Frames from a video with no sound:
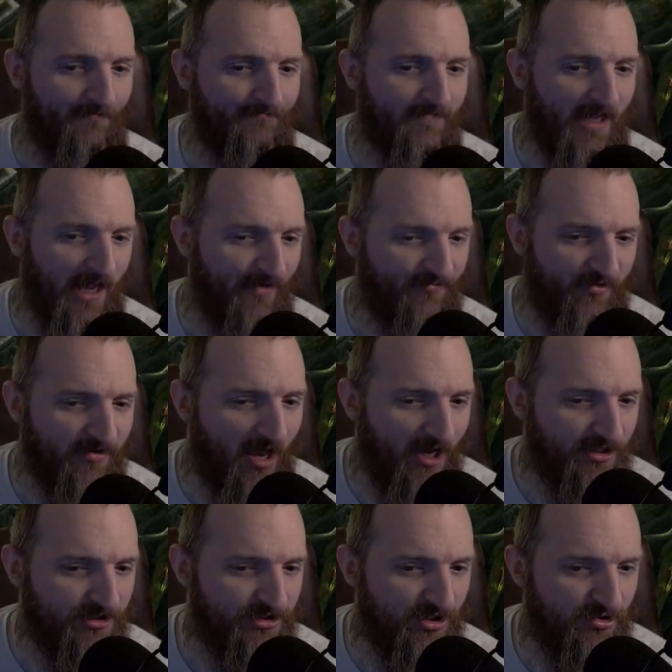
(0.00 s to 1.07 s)
If you're not
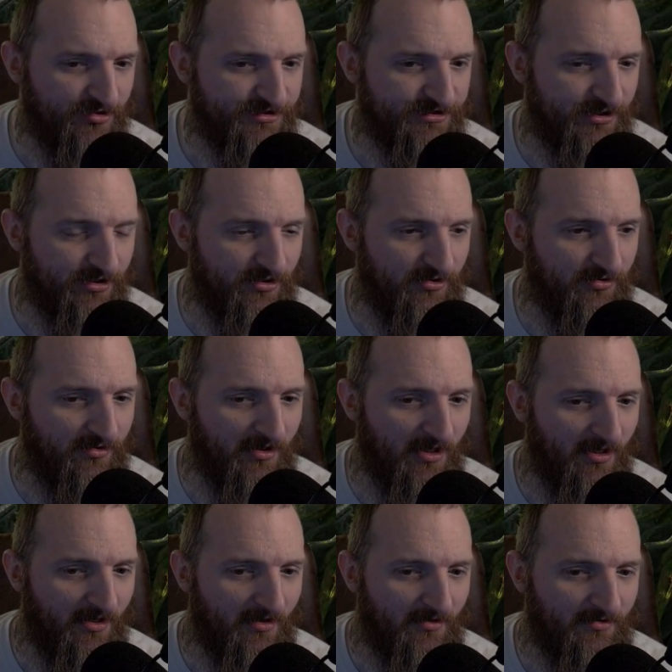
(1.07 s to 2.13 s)
used to
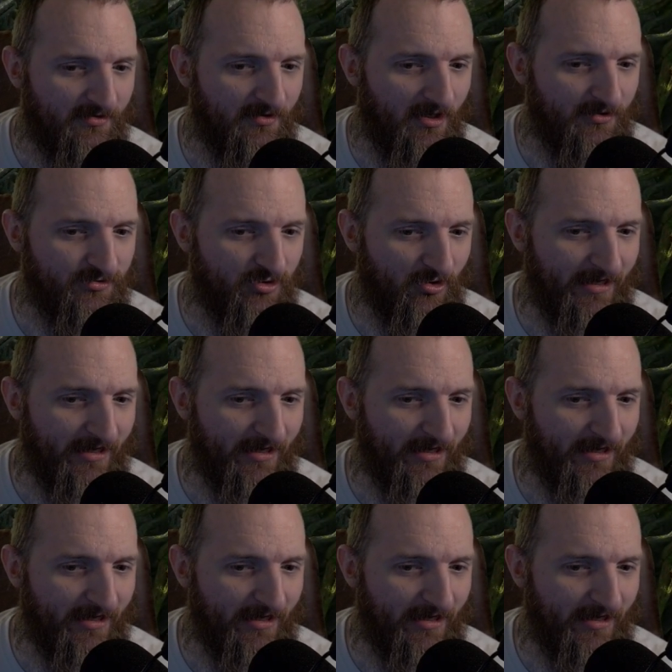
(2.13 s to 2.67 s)
your